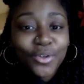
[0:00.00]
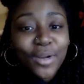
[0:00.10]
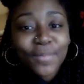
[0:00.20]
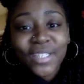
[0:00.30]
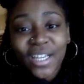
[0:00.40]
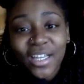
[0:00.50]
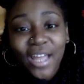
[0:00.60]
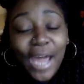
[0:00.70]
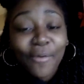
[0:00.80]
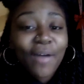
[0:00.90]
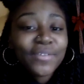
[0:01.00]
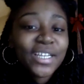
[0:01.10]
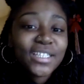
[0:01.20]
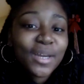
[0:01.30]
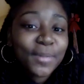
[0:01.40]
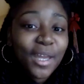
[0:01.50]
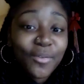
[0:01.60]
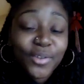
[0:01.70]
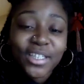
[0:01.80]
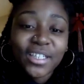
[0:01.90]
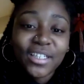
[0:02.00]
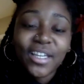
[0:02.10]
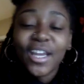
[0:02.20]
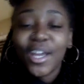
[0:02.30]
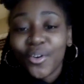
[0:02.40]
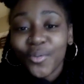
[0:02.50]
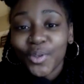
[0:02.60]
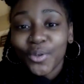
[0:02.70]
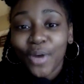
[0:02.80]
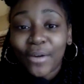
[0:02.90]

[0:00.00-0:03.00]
You know what I'm saying? Like, I don't have to accept every interview.